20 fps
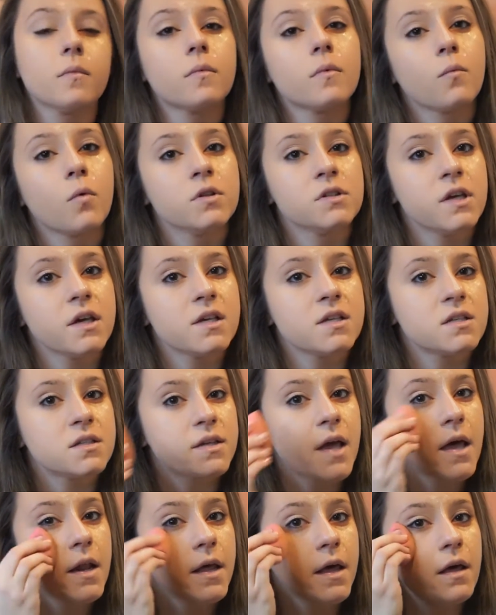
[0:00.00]
Once I
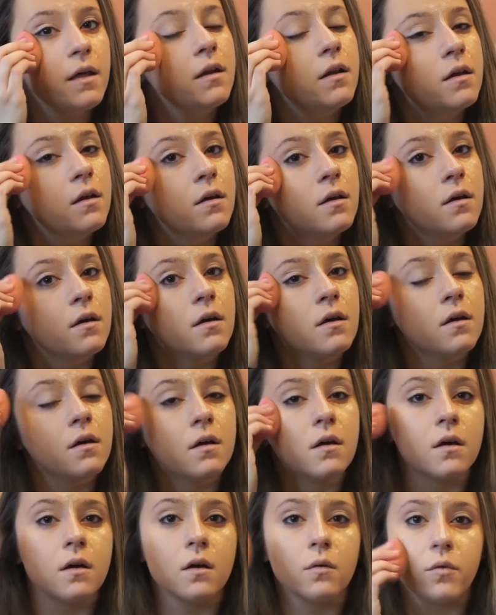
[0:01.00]
set it
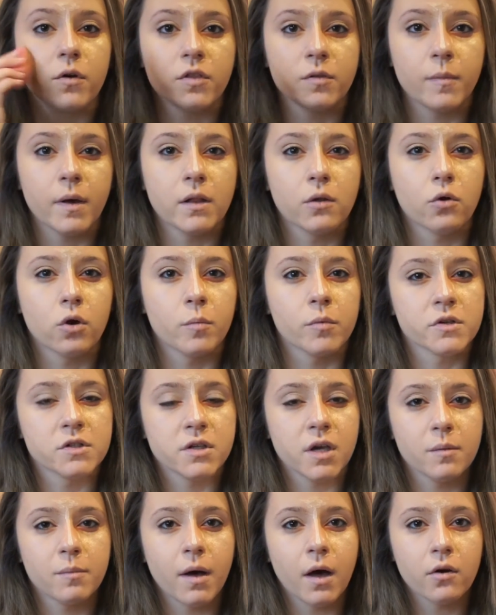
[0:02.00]
with my Laura
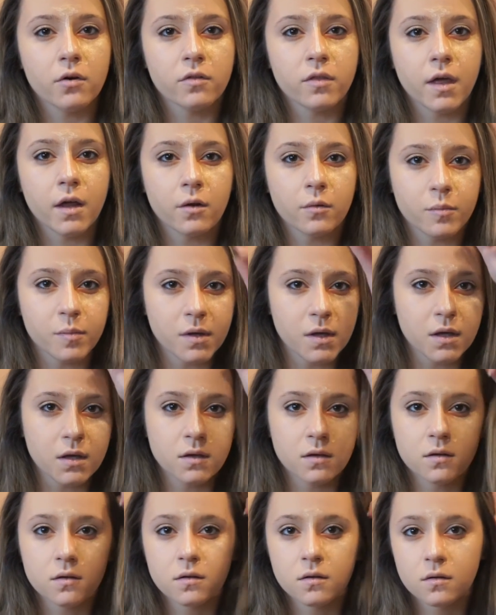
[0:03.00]
Mercier powder, that'll
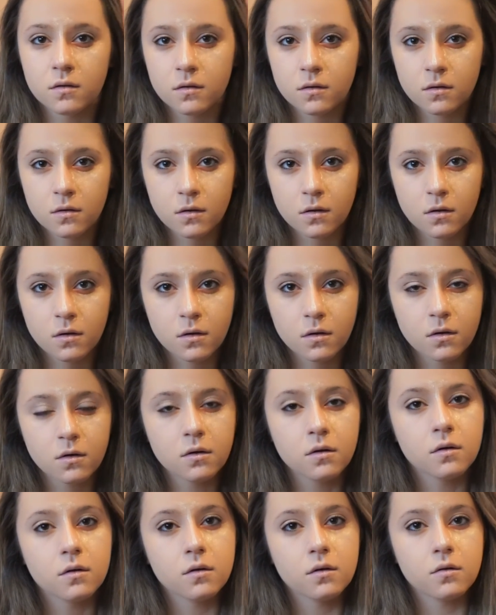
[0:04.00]
be
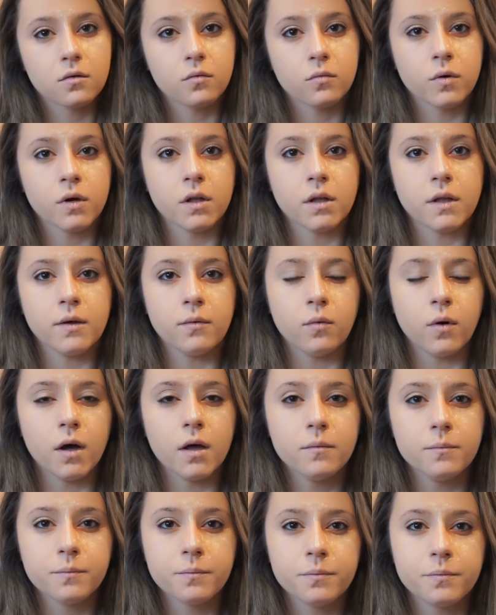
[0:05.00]
really
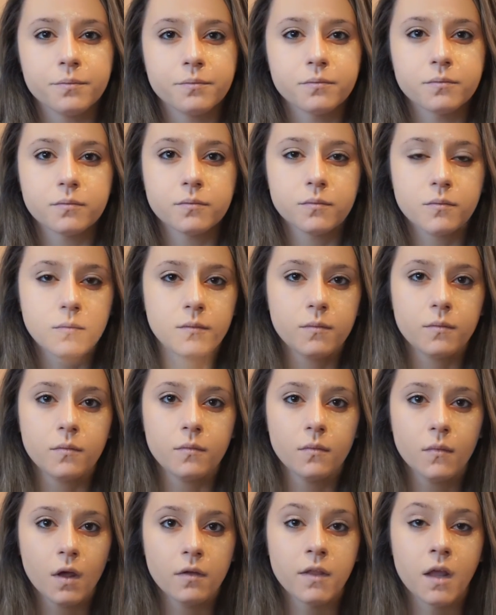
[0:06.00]

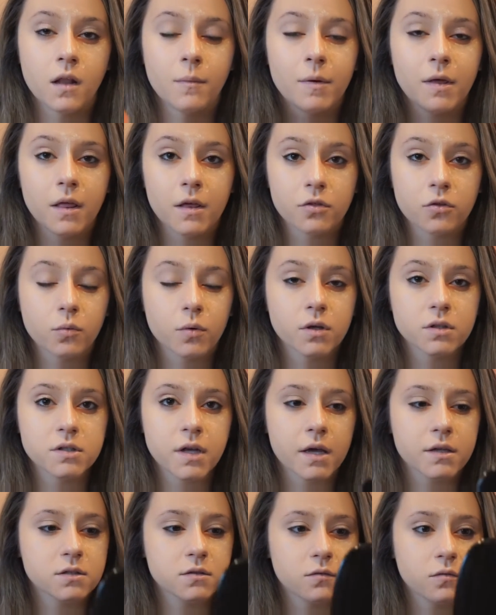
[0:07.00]
that'll be like the real
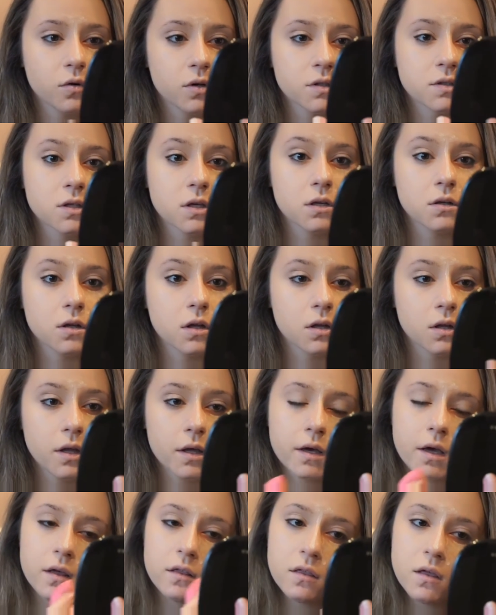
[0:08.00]
test of what it's gonna look
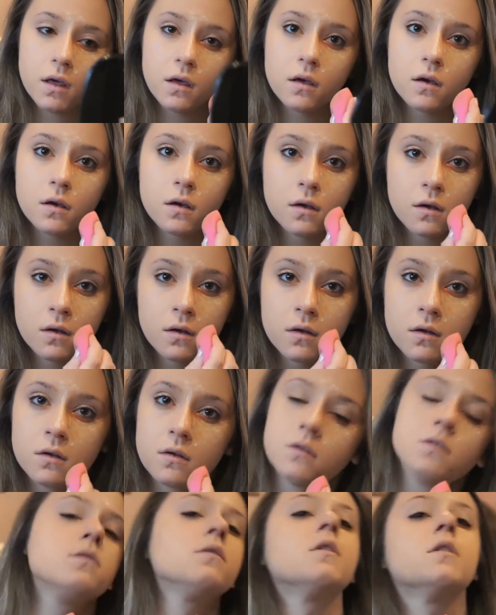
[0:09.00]
like, I think.
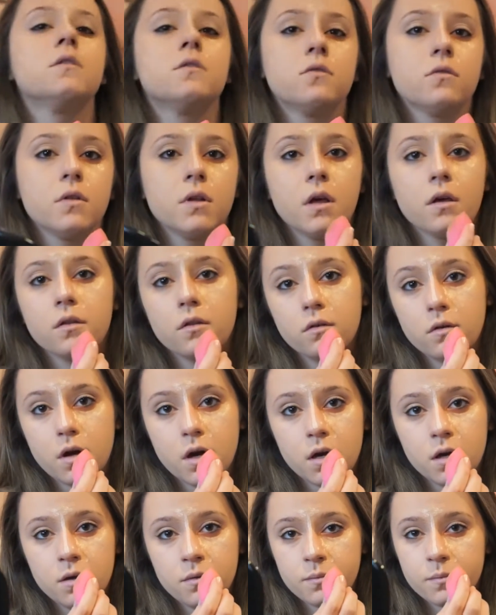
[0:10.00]
Let's do the other
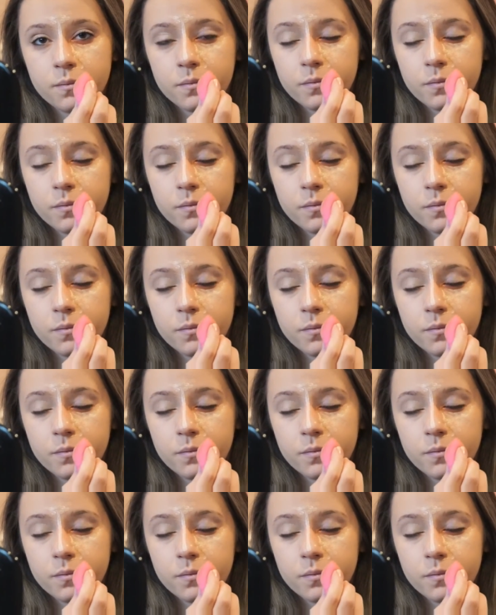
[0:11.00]
eye.